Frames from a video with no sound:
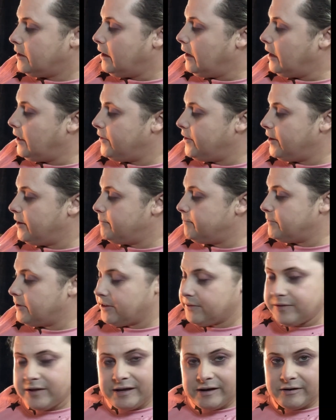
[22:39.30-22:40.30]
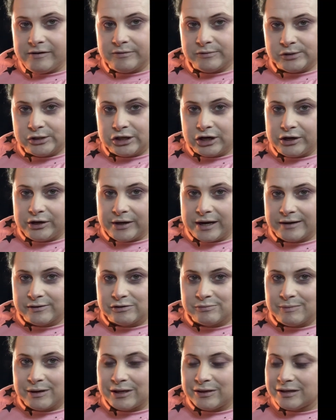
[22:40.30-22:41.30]
and then I'll show you how
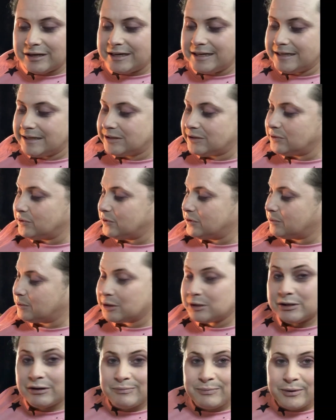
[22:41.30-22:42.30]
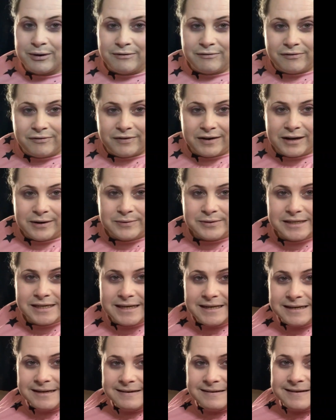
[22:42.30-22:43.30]
to make the leek sauce once I've put everything else
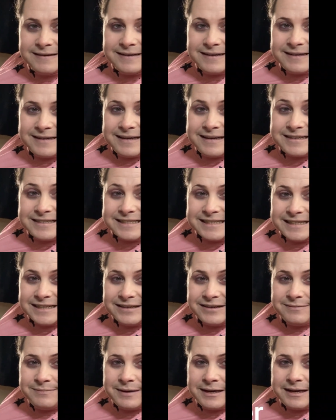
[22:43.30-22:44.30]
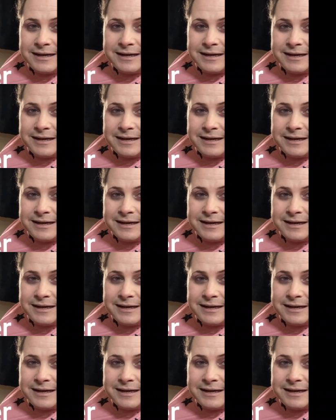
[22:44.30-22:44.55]
in. See you in a bit.